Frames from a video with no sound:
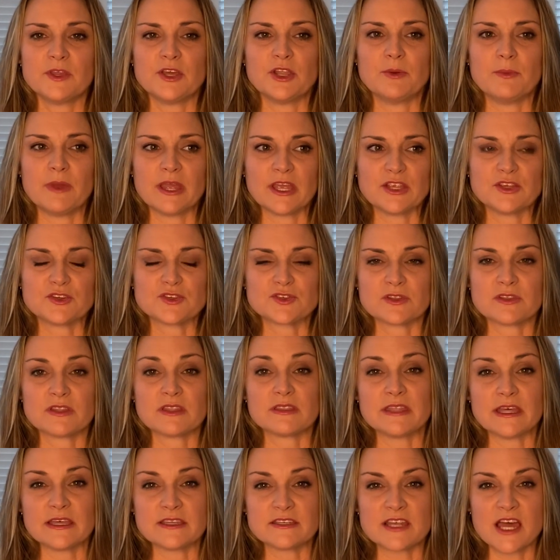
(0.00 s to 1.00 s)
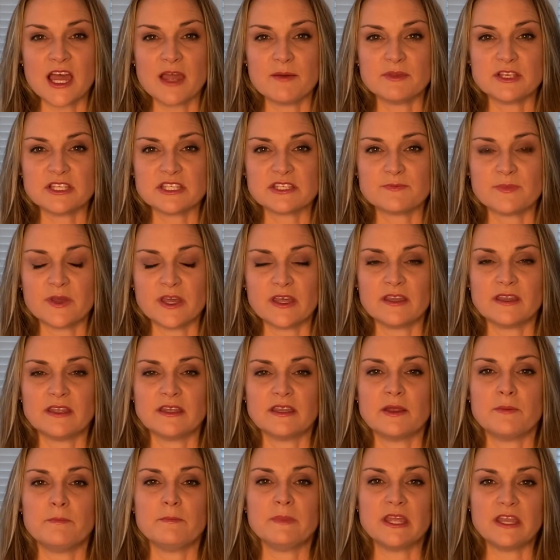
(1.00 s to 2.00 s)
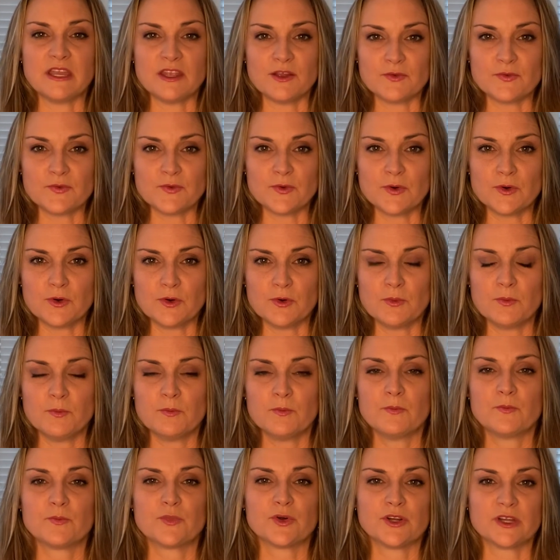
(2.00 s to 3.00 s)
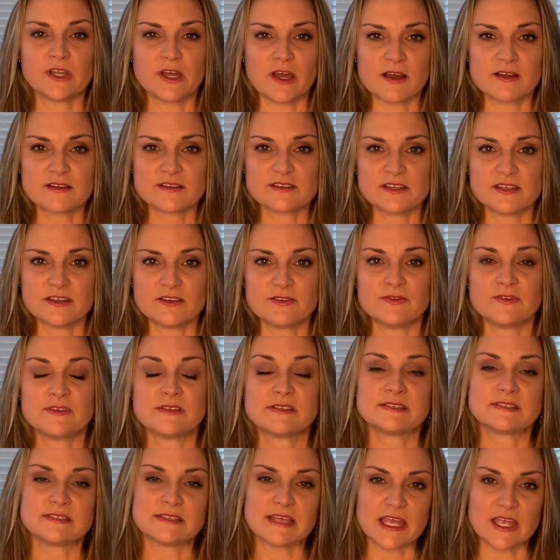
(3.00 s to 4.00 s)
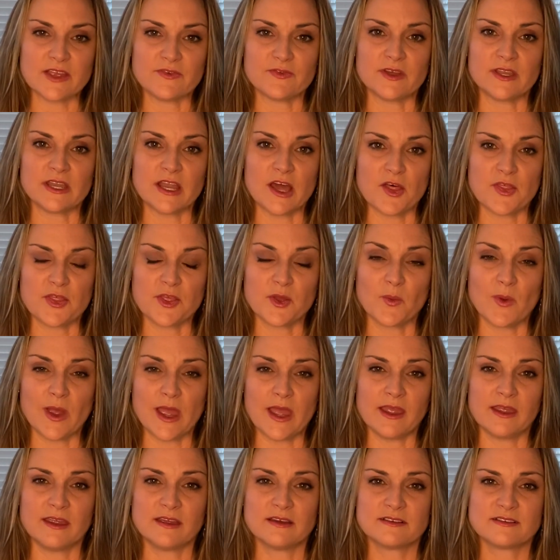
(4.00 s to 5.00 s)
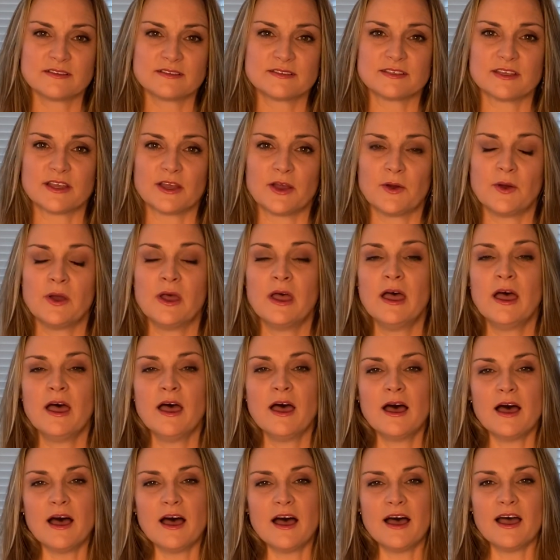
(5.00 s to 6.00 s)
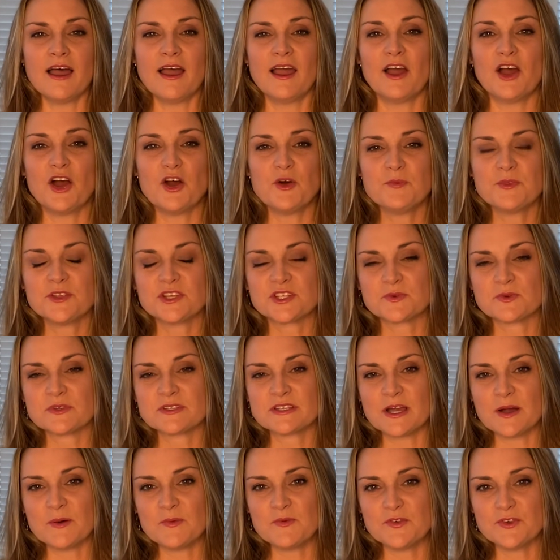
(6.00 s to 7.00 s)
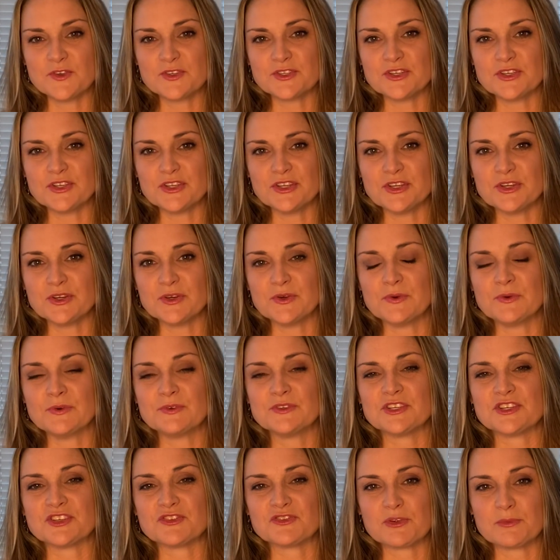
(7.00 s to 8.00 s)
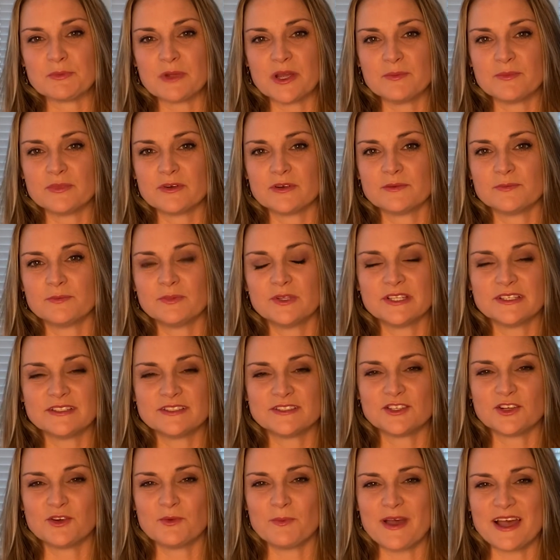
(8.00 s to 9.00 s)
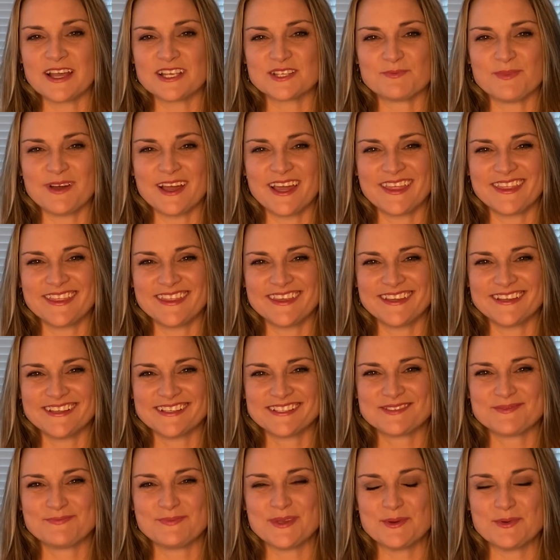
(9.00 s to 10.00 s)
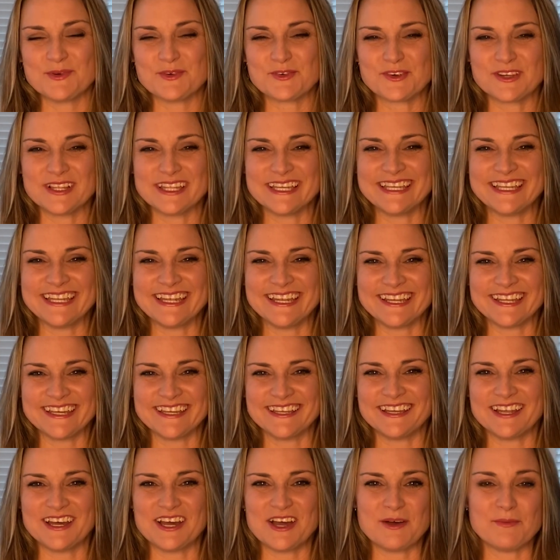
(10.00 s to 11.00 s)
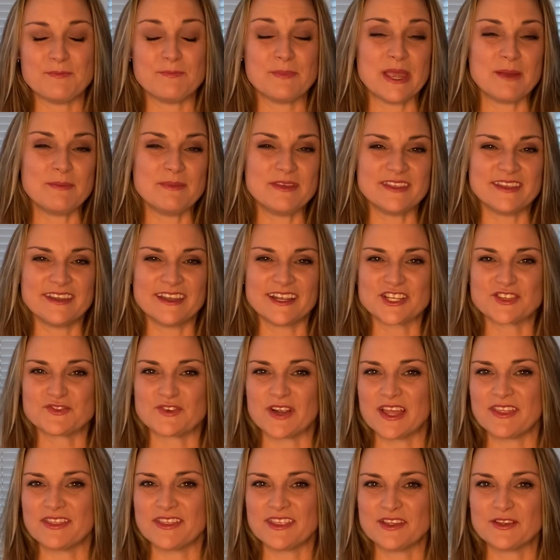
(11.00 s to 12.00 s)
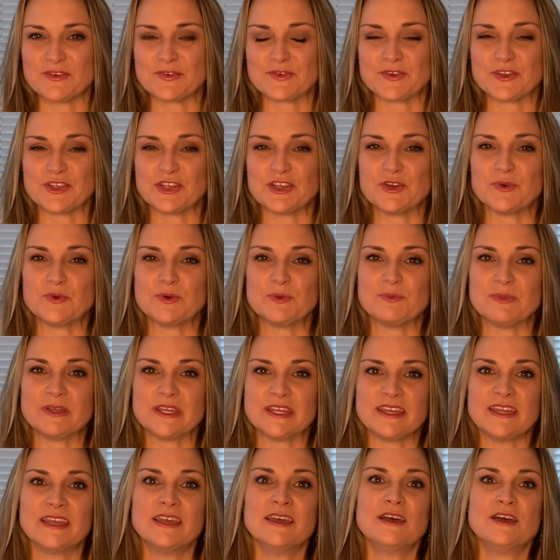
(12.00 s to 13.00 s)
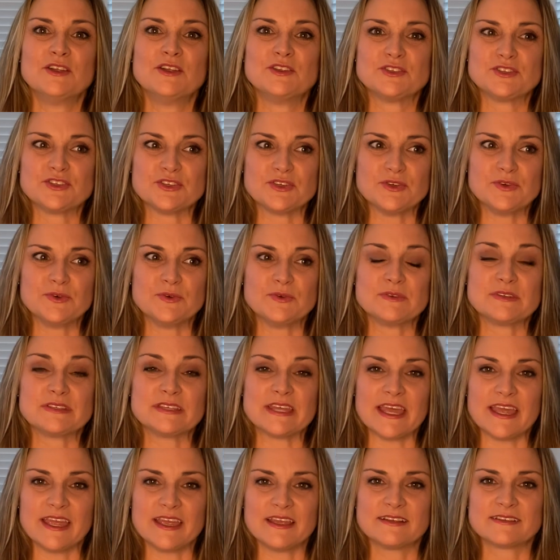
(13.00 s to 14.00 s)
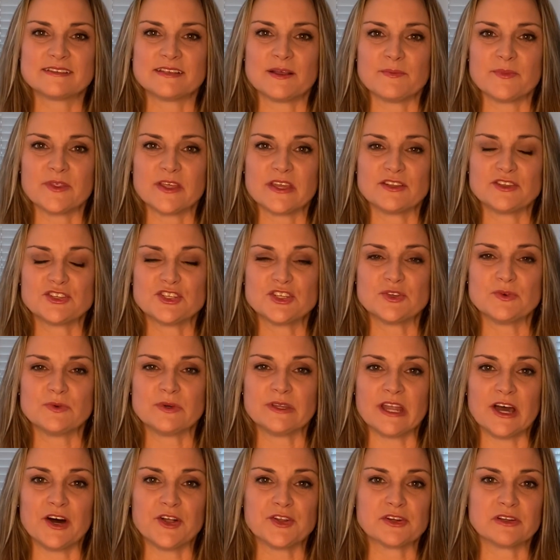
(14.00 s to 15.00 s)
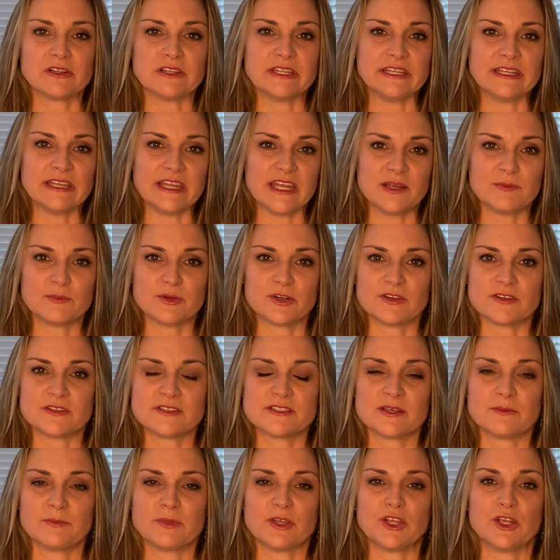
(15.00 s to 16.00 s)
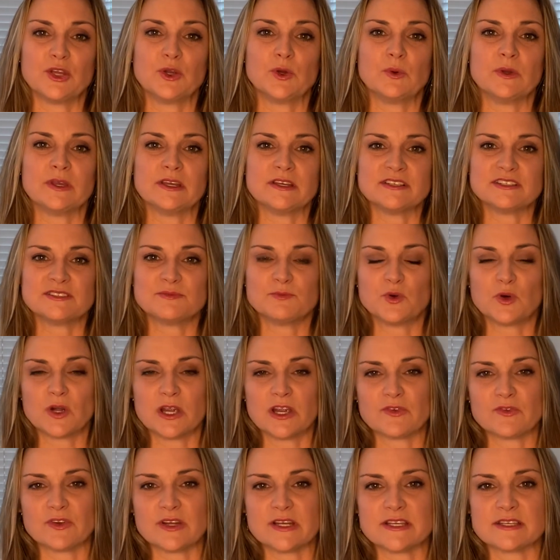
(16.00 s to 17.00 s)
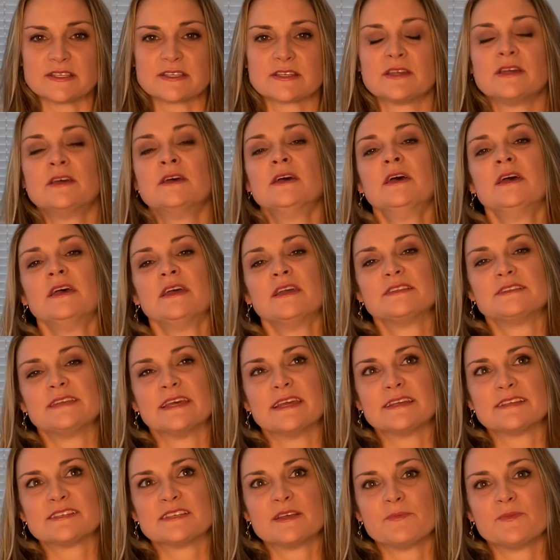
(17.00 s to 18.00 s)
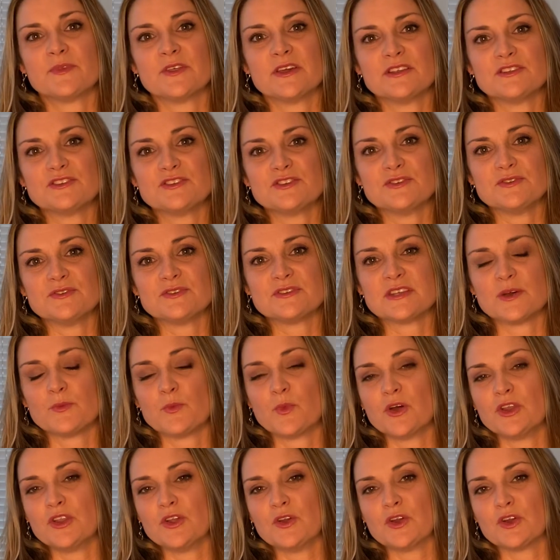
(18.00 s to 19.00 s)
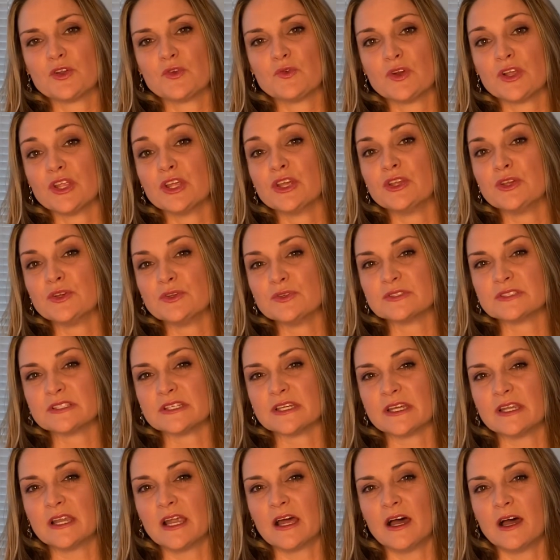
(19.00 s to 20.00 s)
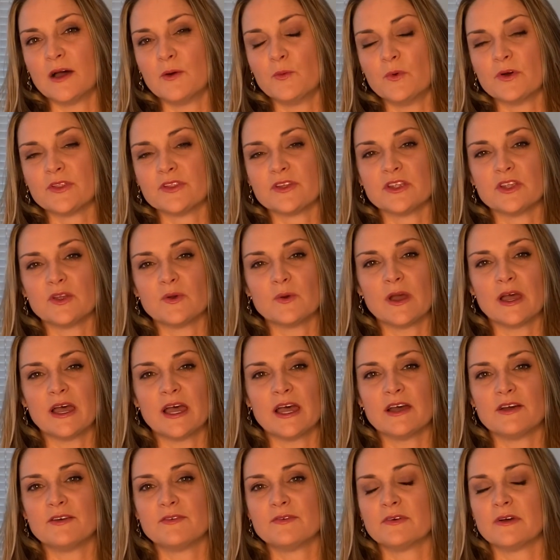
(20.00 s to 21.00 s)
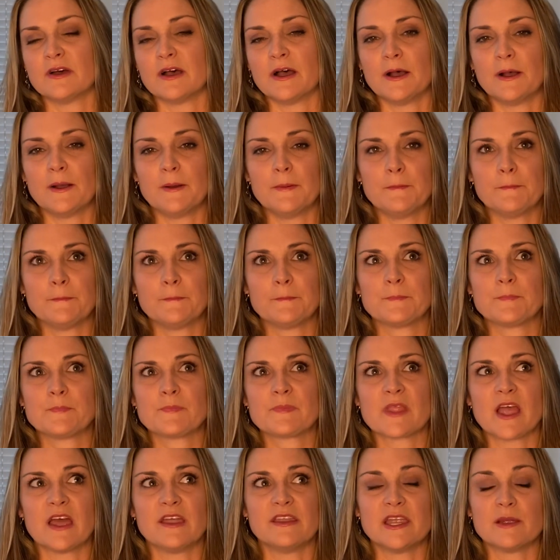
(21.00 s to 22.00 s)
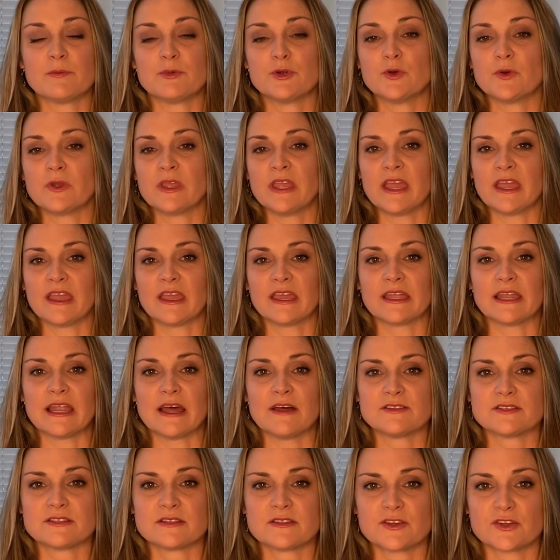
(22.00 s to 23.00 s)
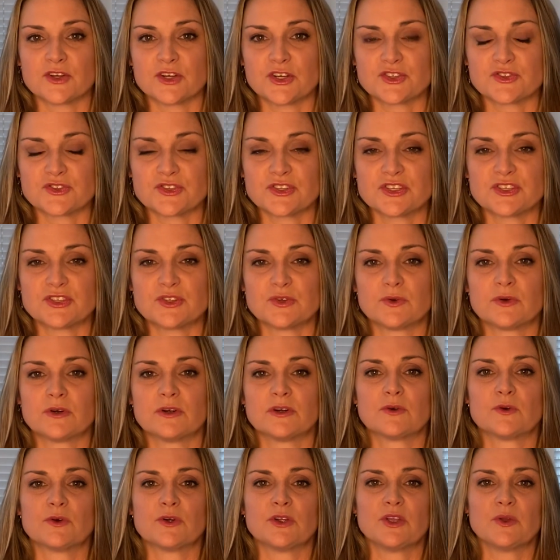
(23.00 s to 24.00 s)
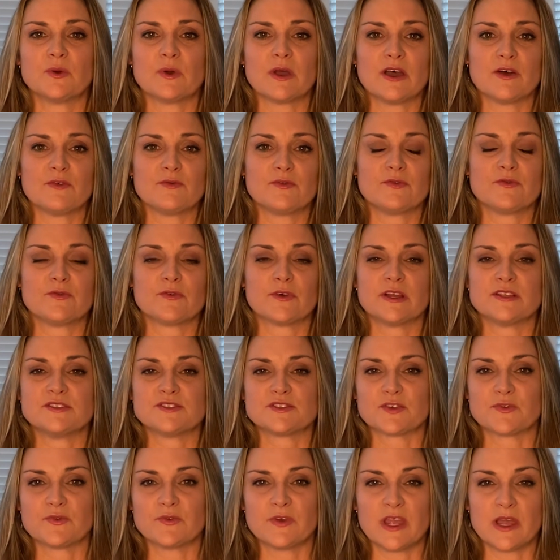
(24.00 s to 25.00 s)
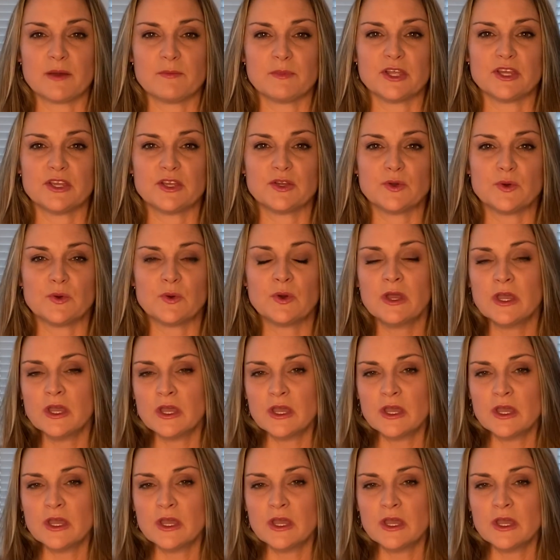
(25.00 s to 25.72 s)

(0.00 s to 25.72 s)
making sure that that time is spent in a meaningful, productive, safe, and healthy way. So I hope this was helpful to you. Just remember, please don't mass buy things. People really need it. Maybe the next right thing for you would be to take something to an elderly neighbor or somebody who is more at risk. Take something to someone who could really use it, whether you have a neighbor who can't get out to the grocery store, or you have friends or family who